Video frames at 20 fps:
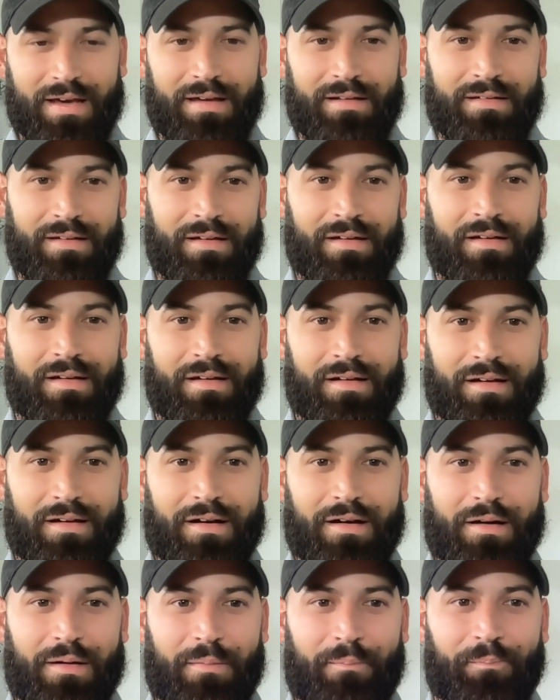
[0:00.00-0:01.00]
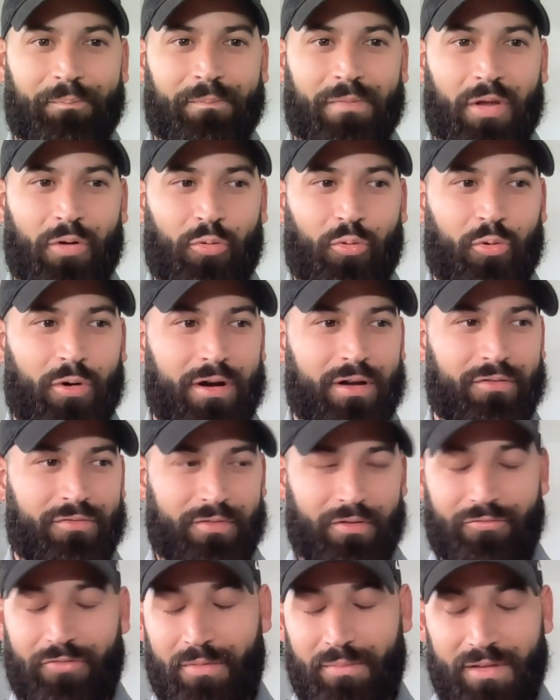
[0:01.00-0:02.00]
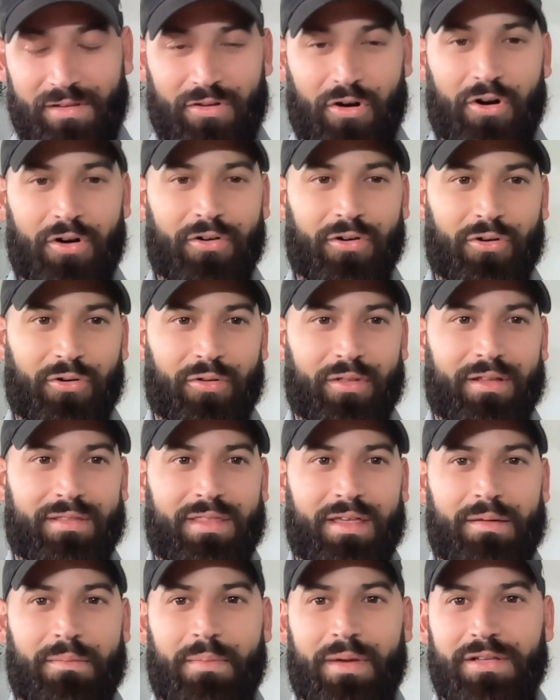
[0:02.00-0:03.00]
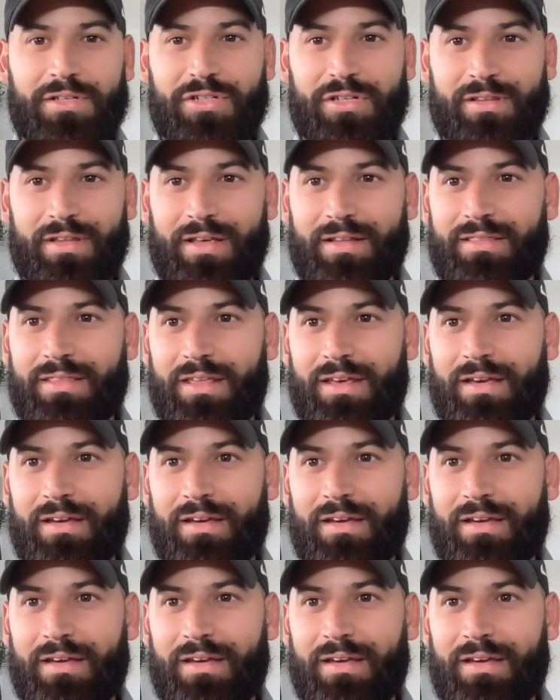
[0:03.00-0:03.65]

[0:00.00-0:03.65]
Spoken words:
that one of from this article that they mentioned that